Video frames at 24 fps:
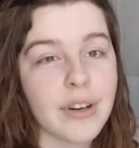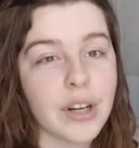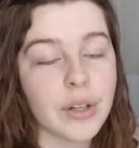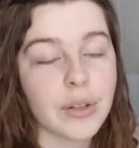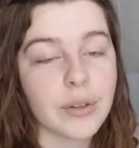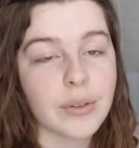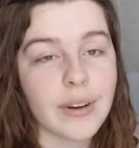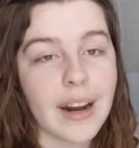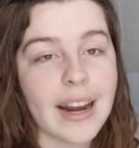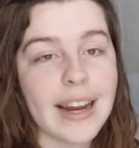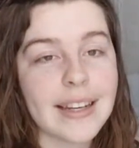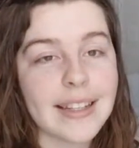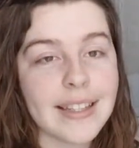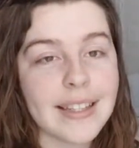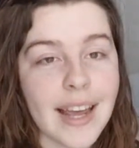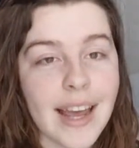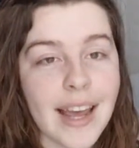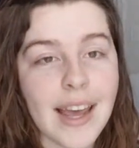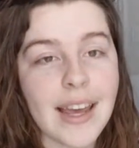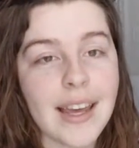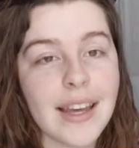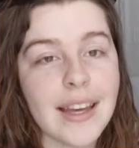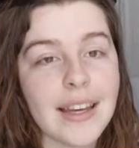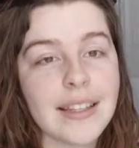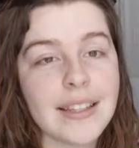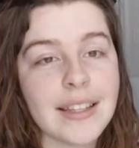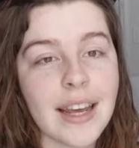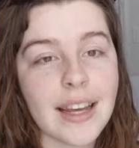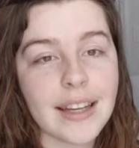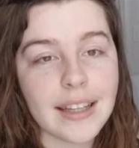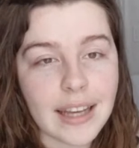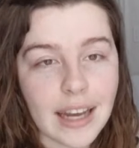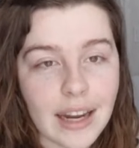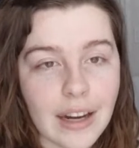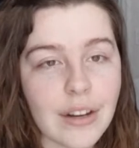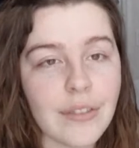a great day.
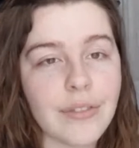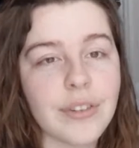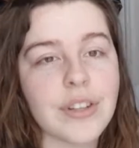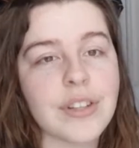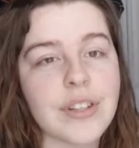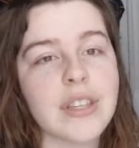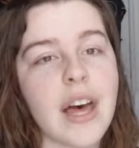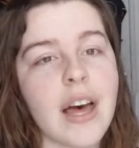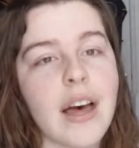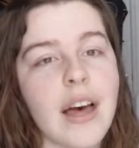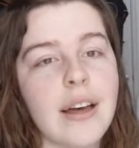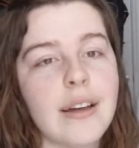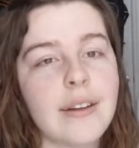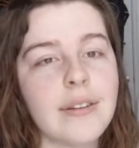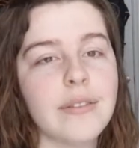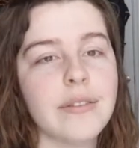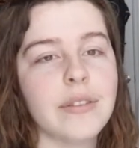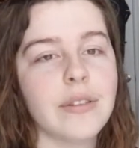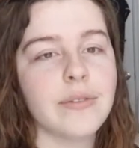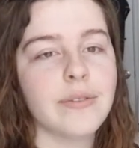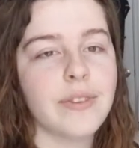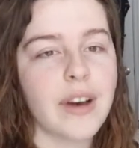Take care of yourselves.